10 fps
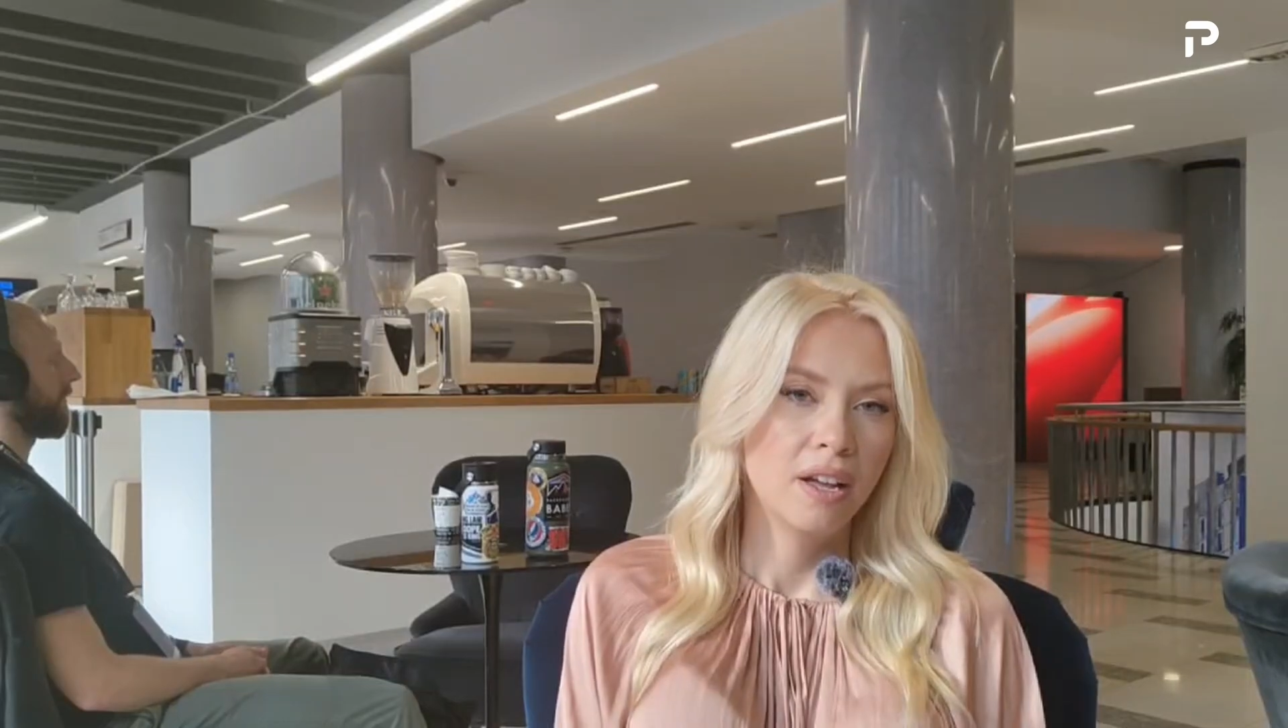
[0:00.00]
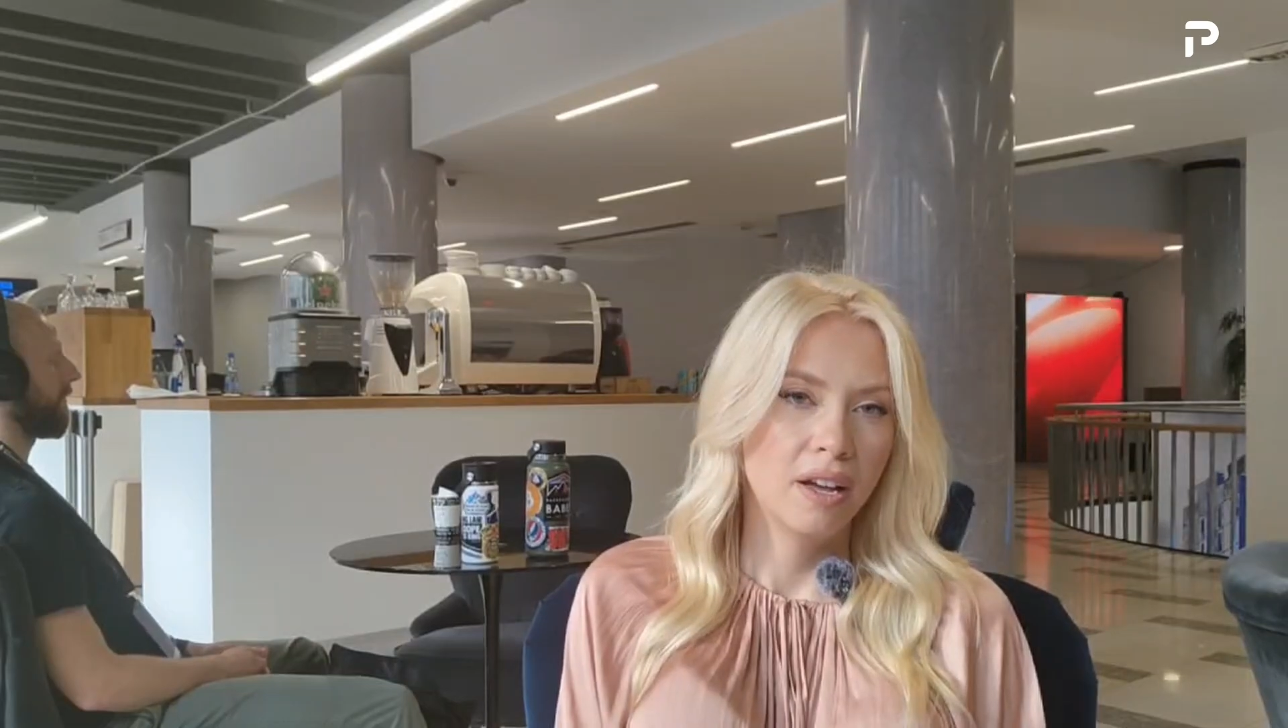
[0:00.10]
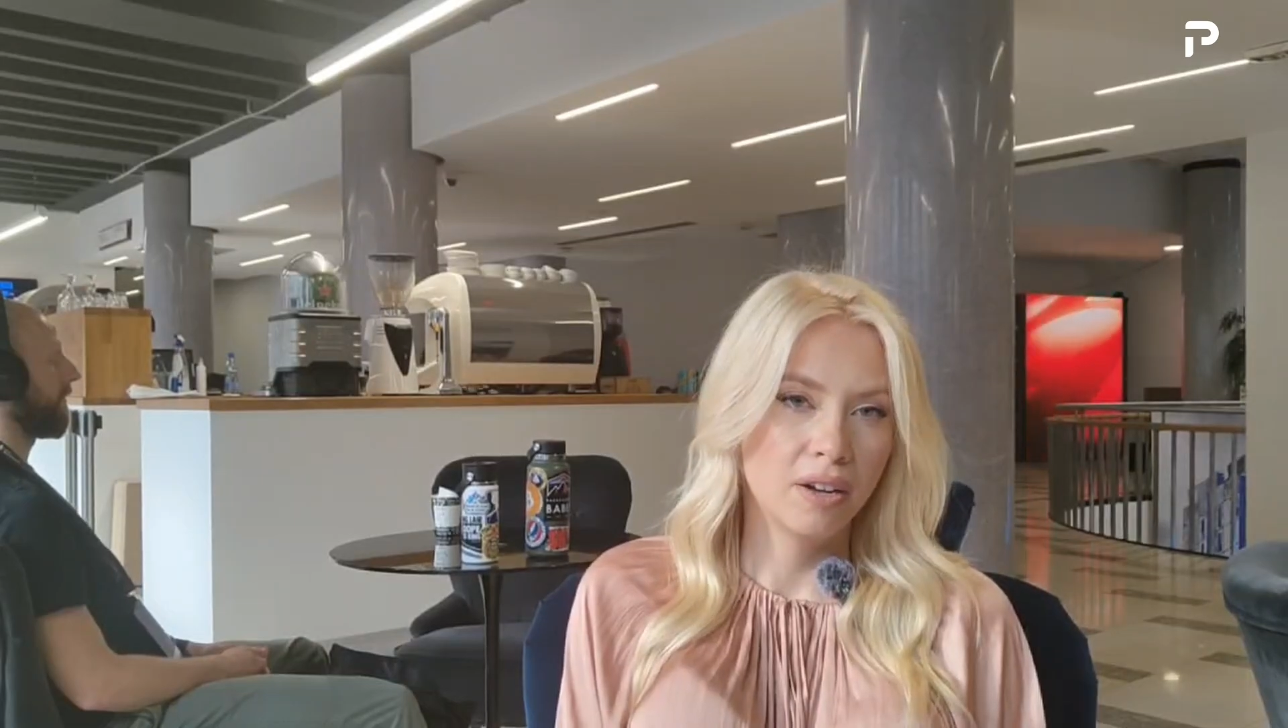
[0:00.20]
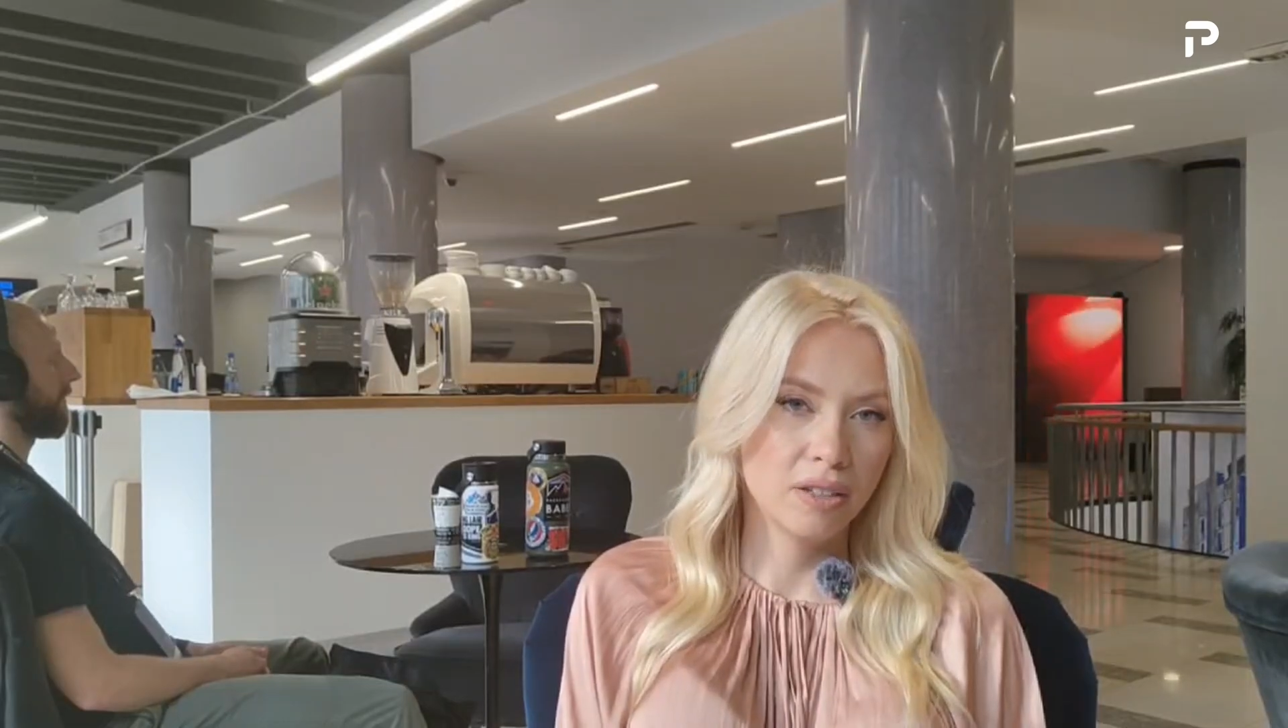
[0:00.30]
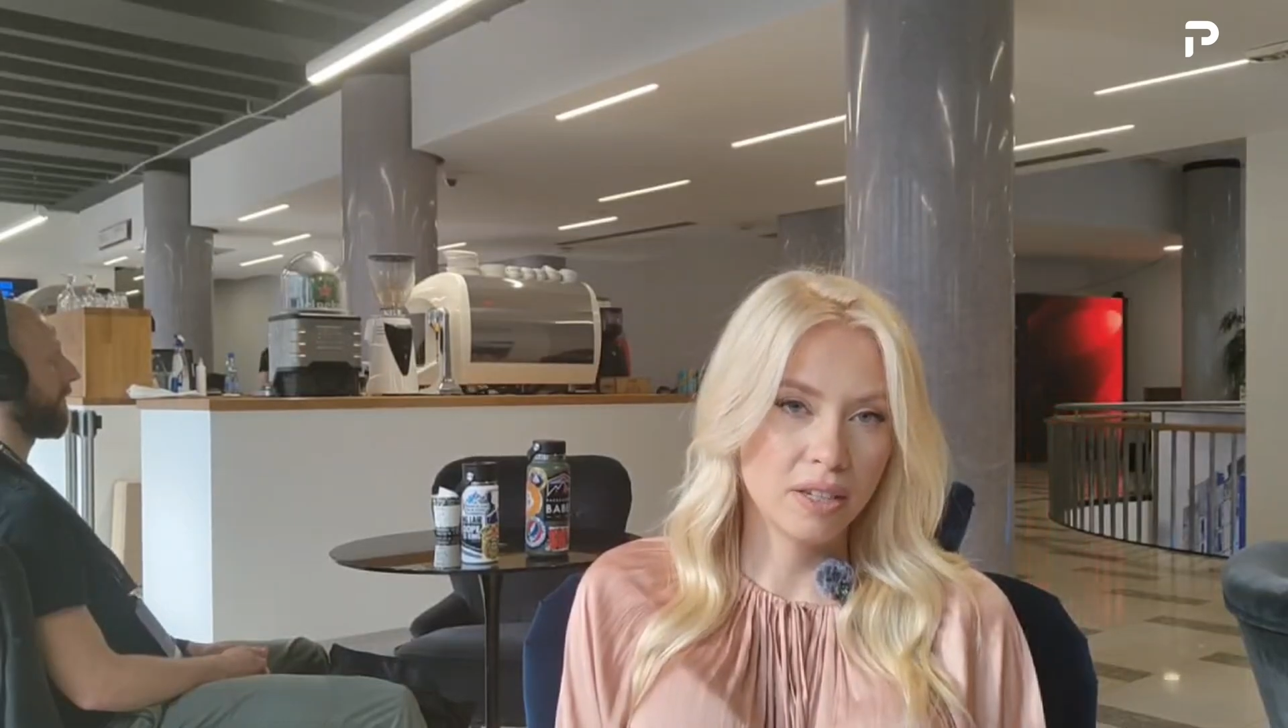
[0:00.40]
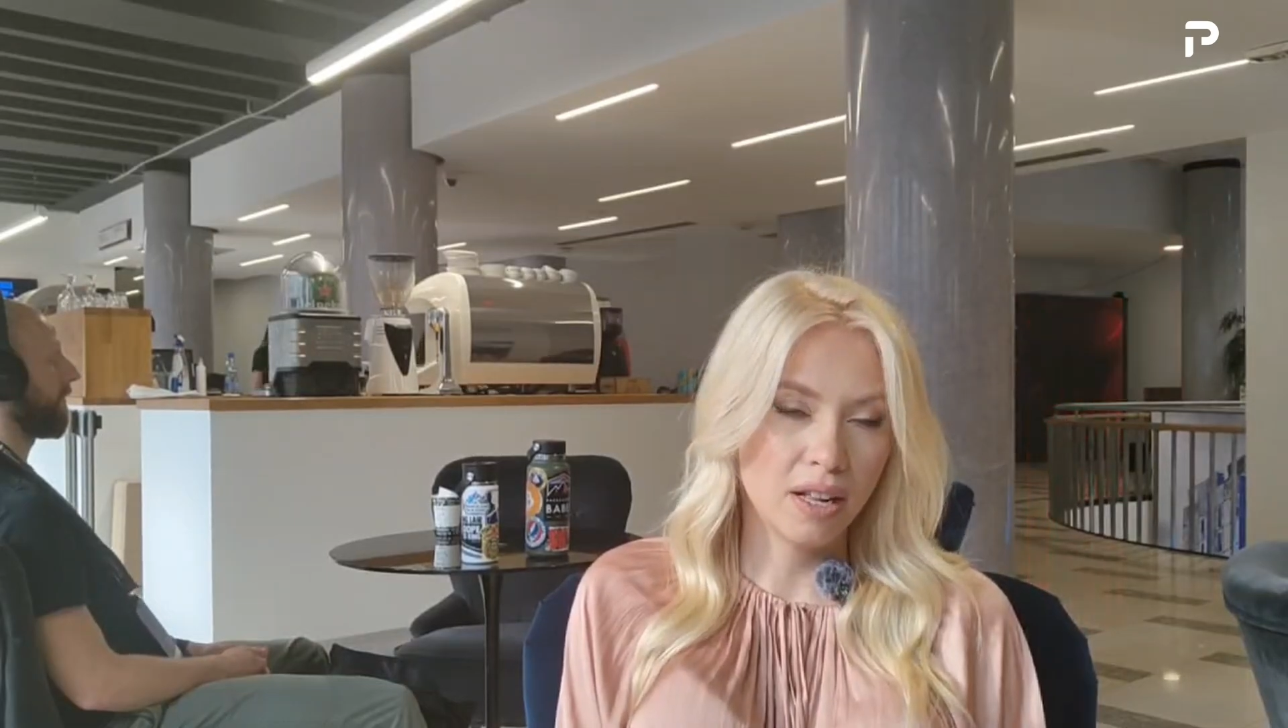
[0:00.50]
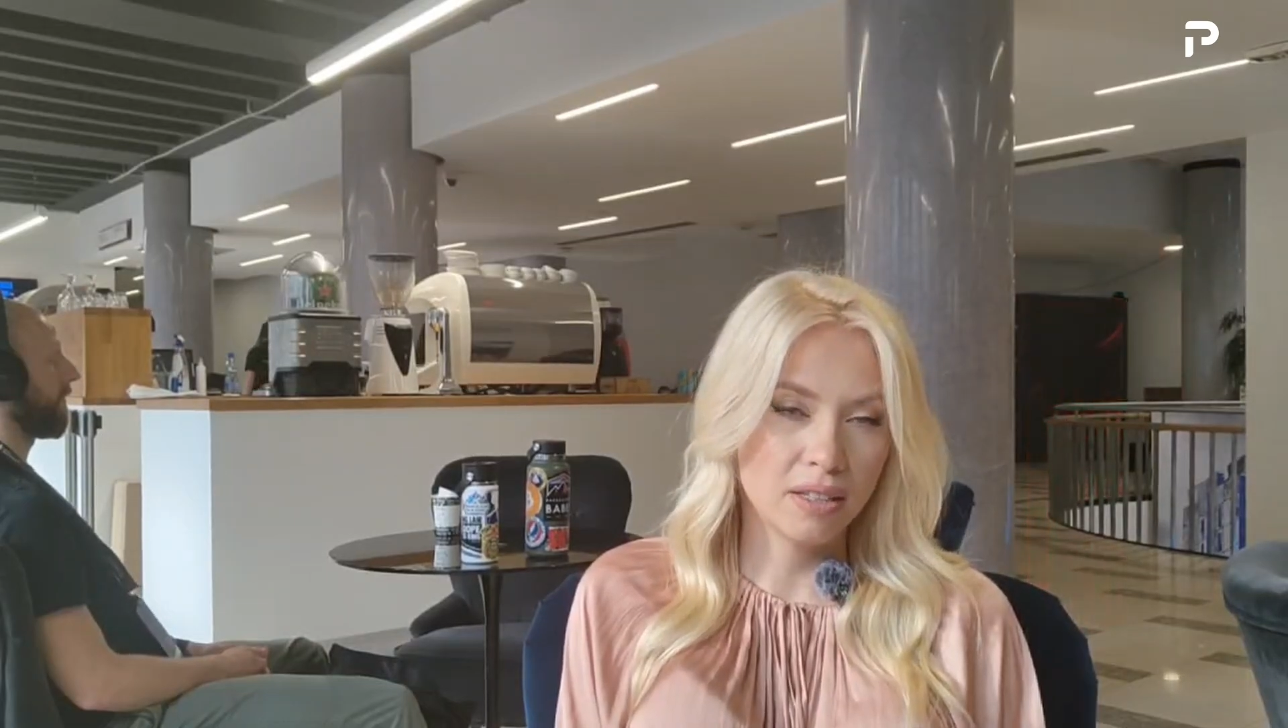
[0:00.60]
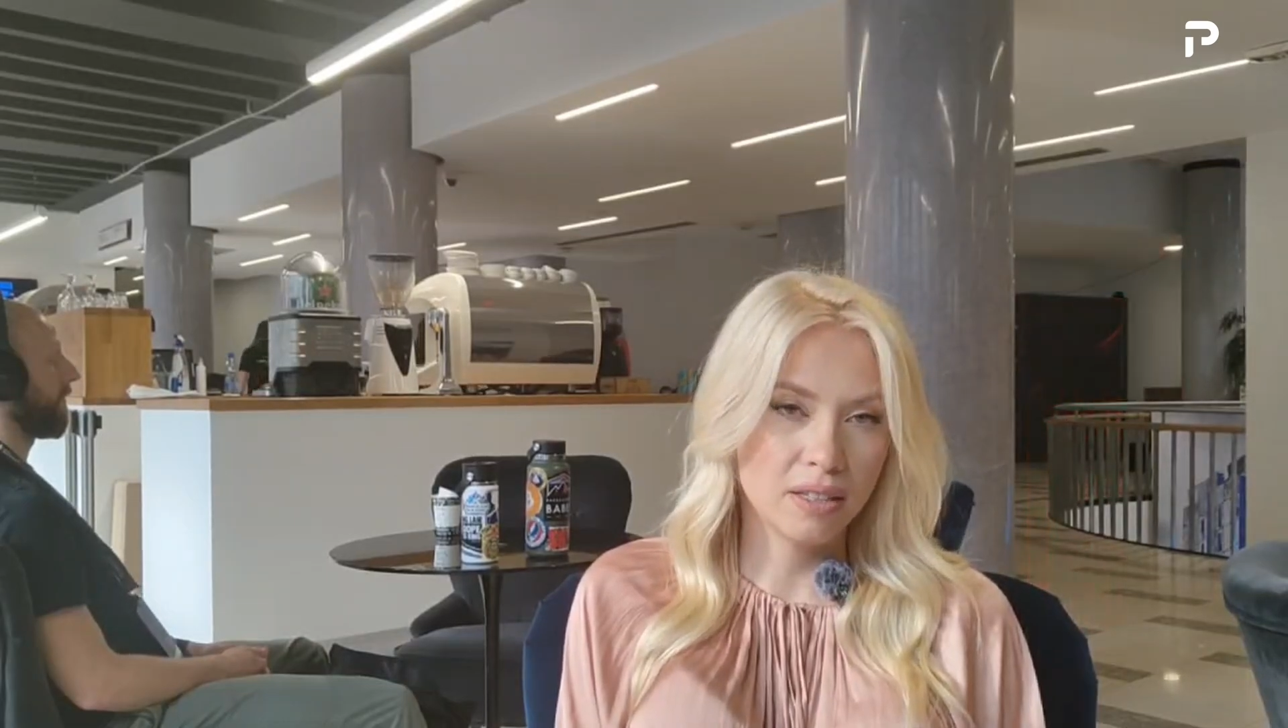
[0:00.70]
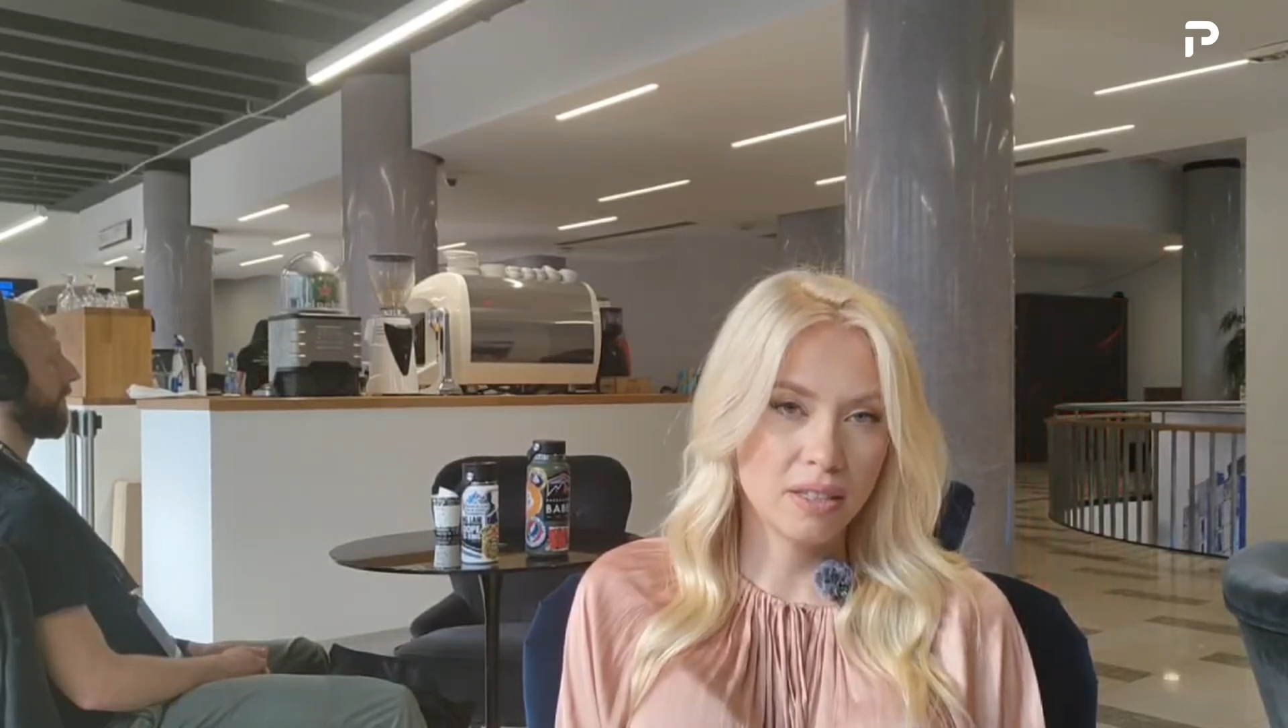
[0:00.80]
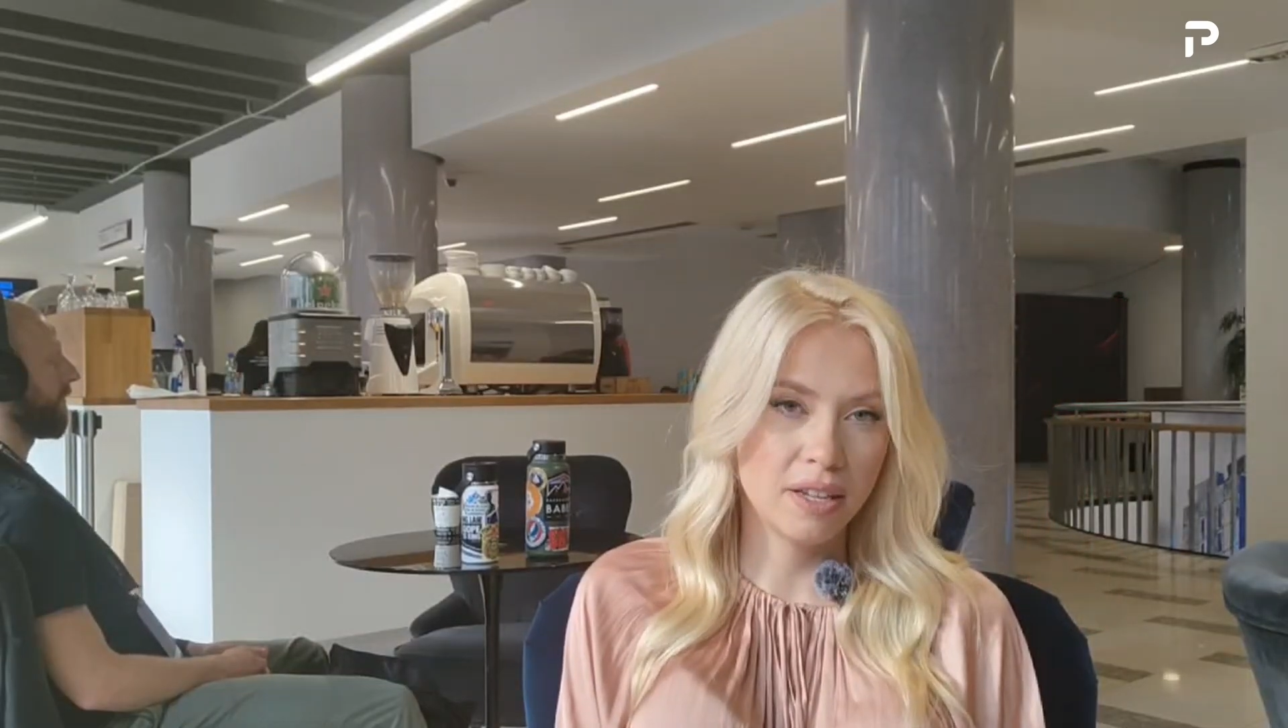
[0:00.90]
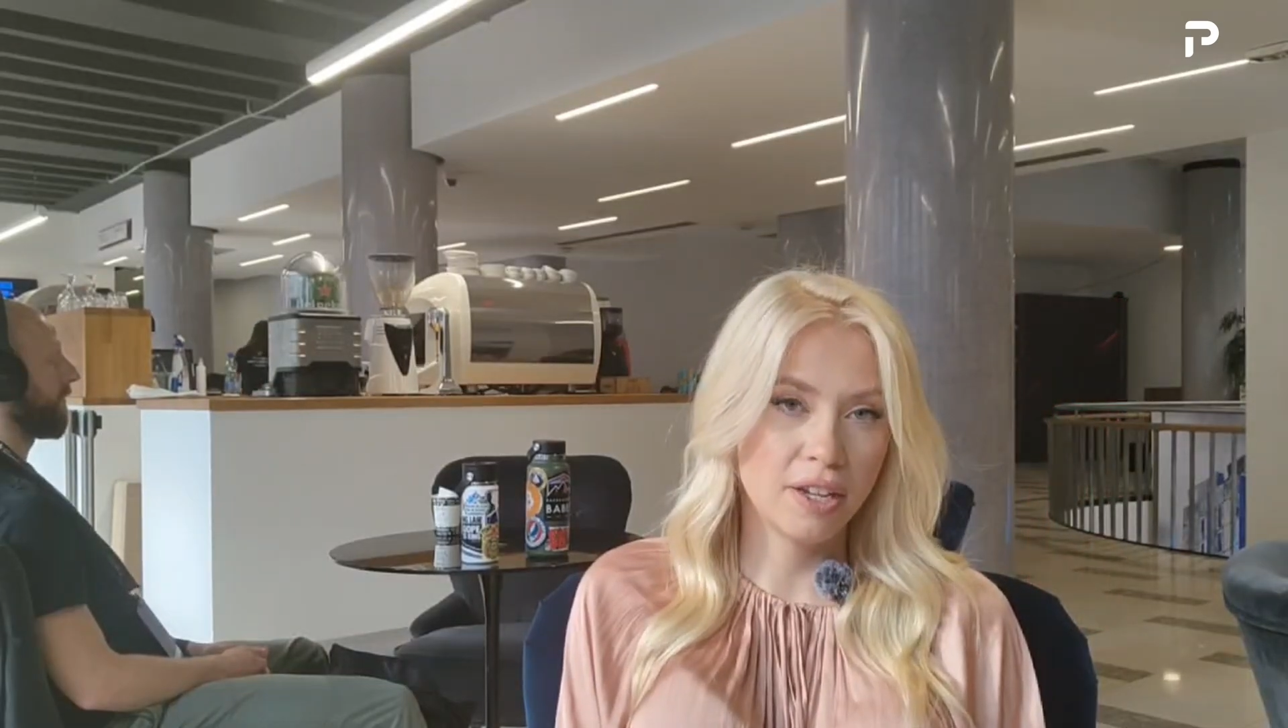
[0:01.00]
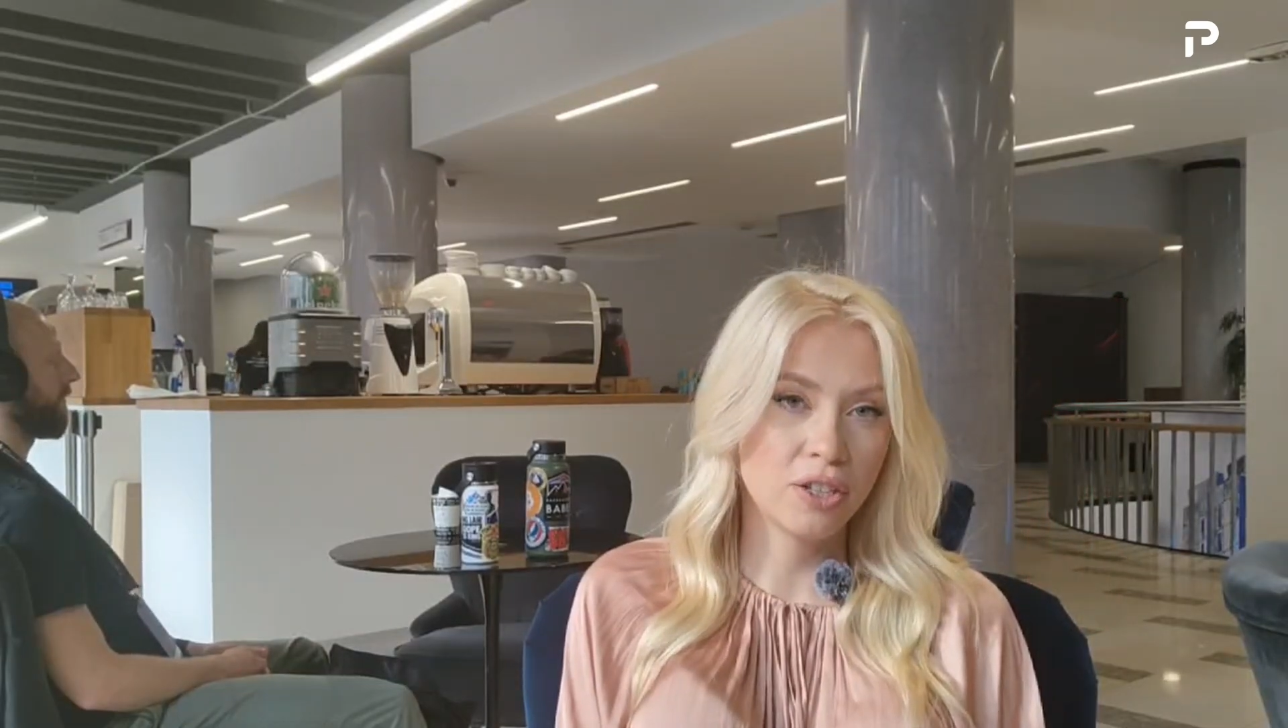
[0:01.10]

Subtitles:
consultancy,